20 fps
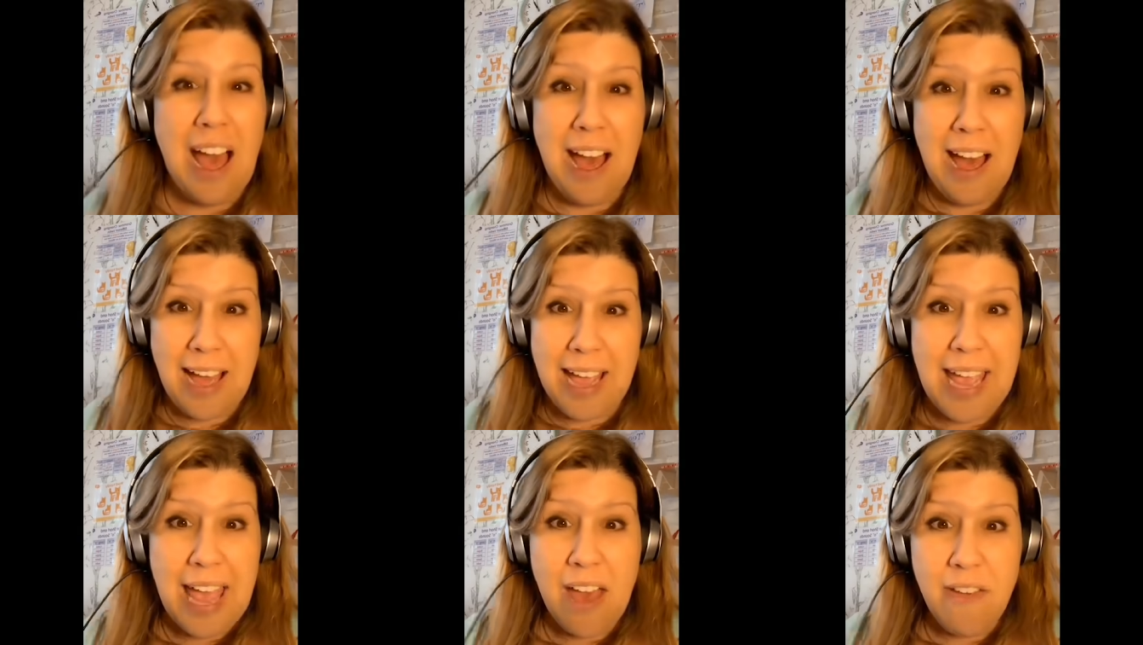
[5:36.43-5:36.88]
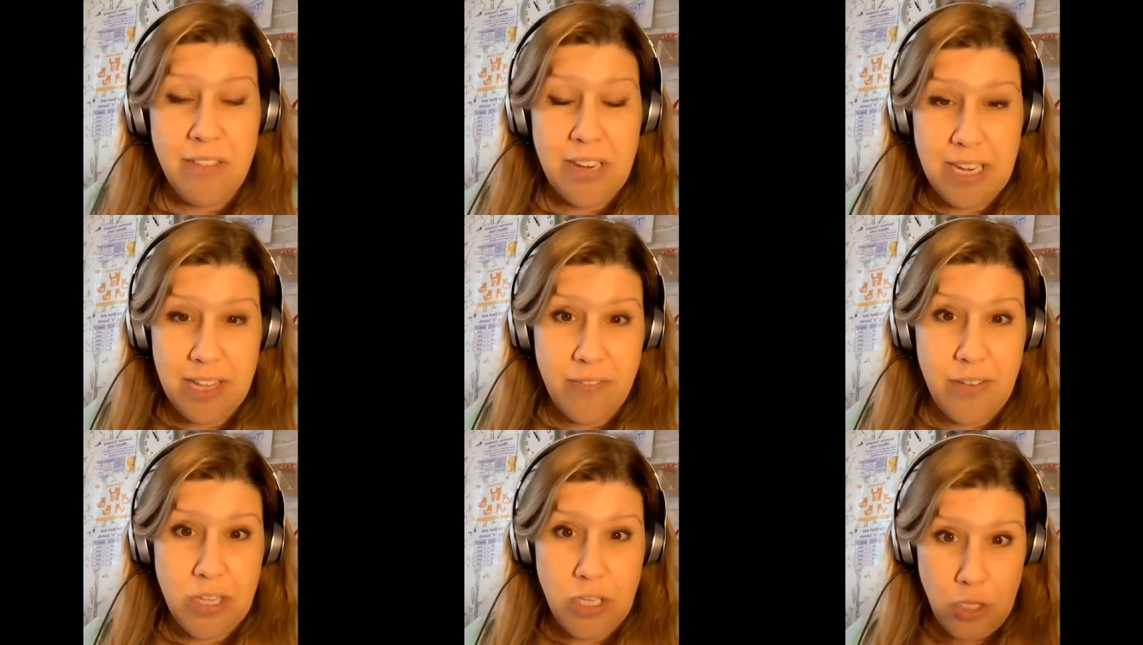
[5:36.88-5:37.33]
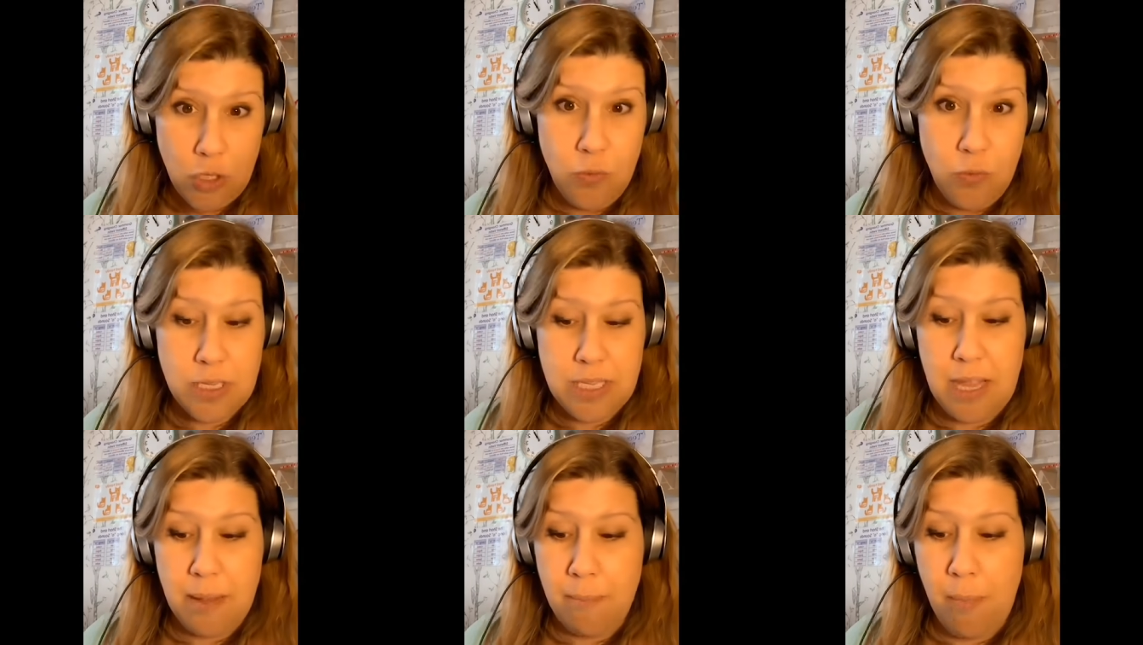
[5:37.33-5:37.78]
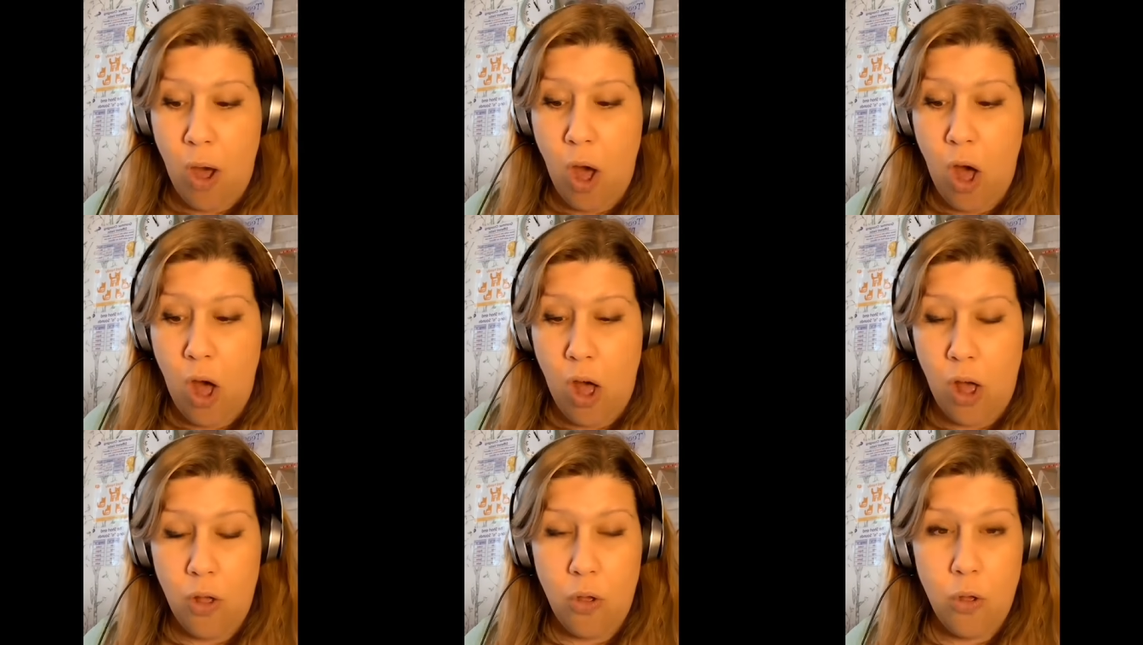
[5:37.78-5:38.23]
I haven't even used them
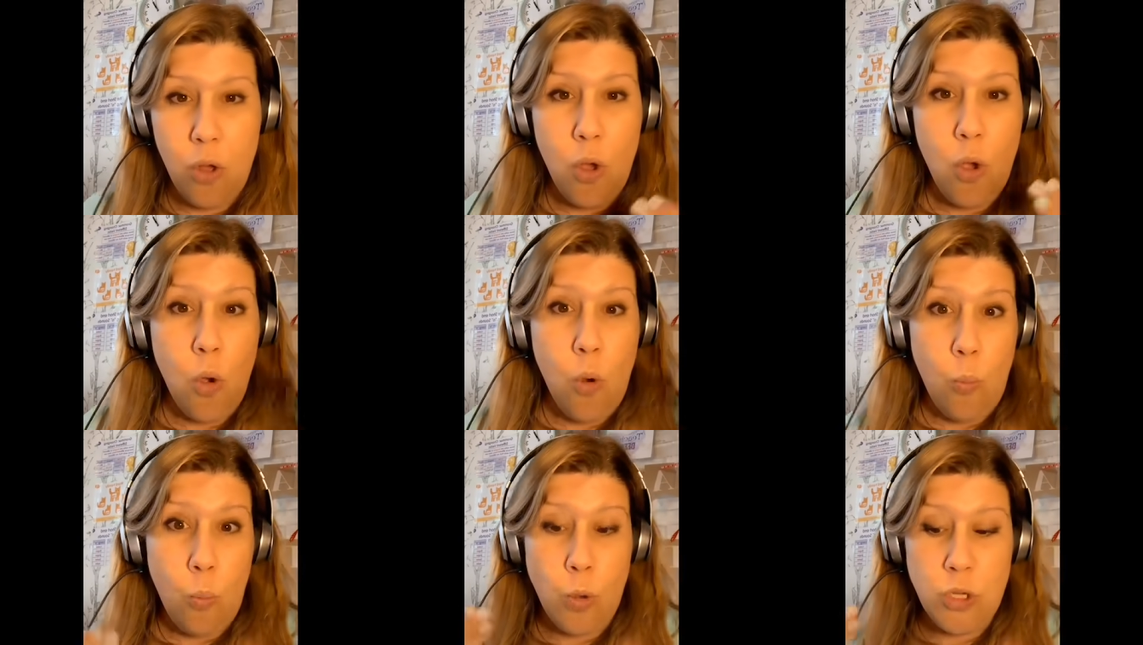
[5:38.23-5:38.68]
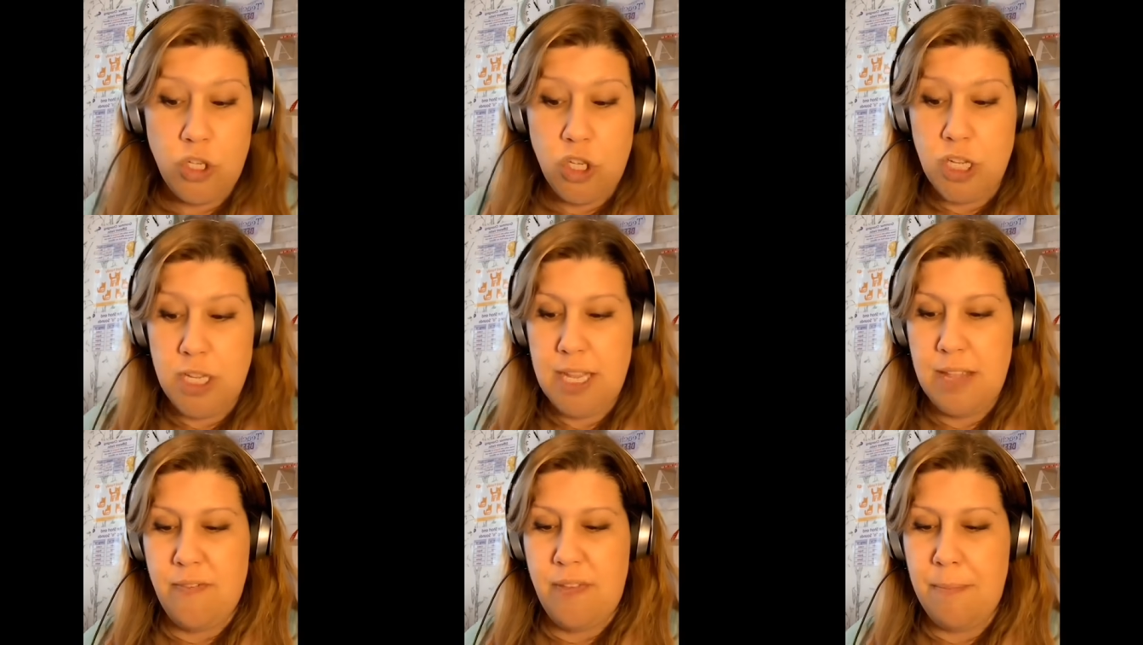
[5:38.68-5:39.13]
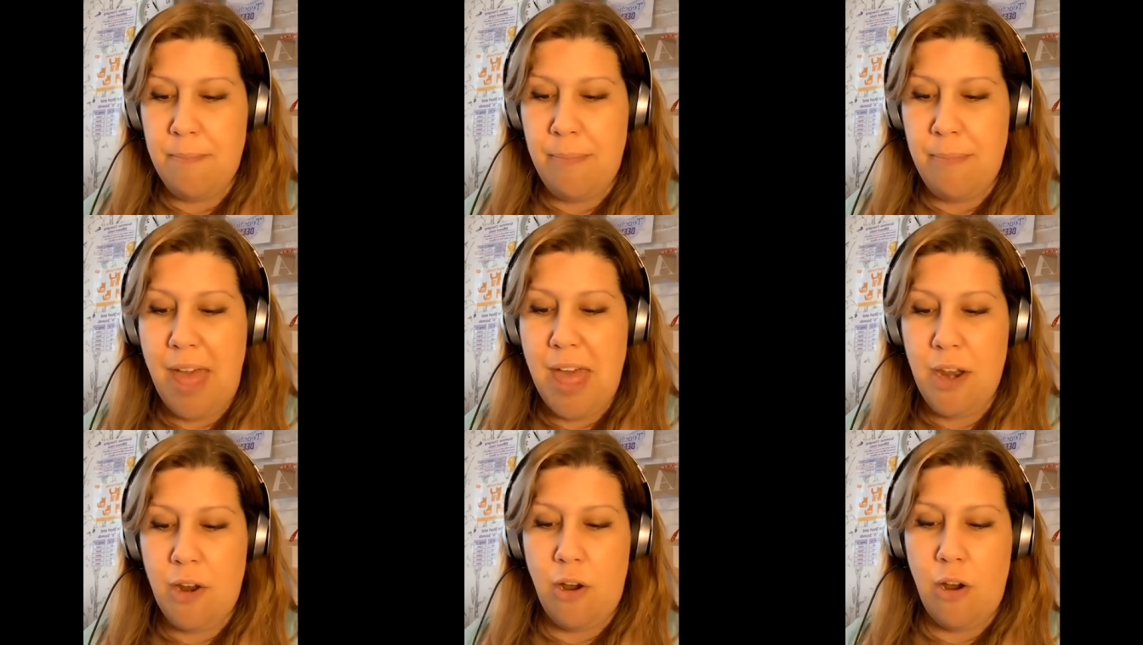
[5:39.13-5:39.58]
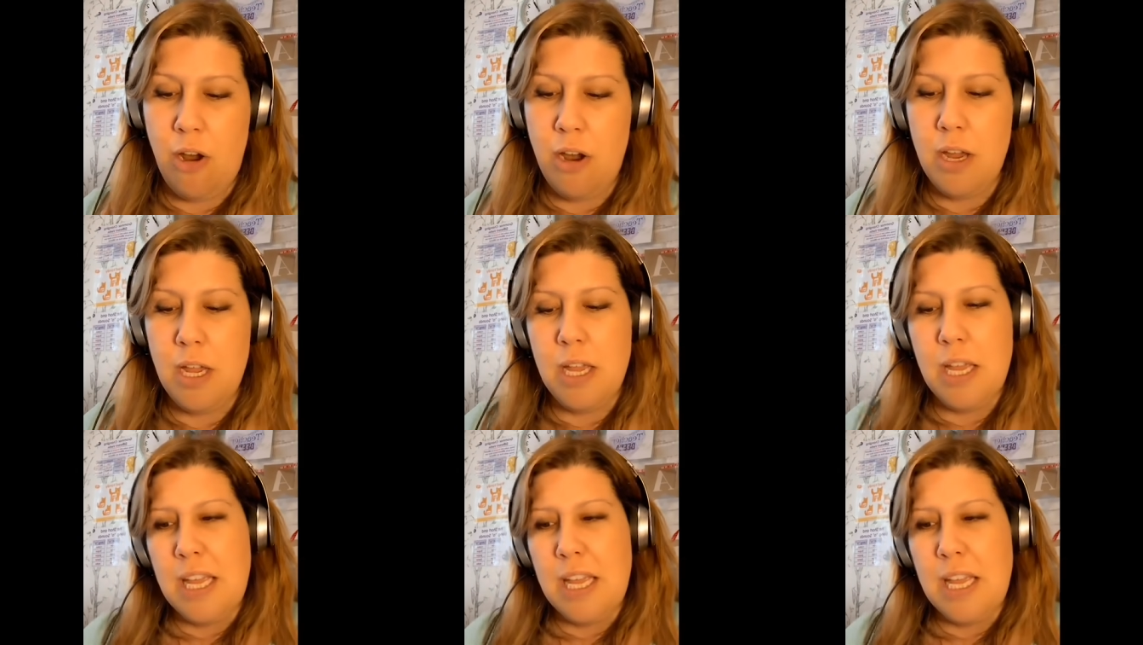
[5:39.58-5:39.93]
all, which is even better.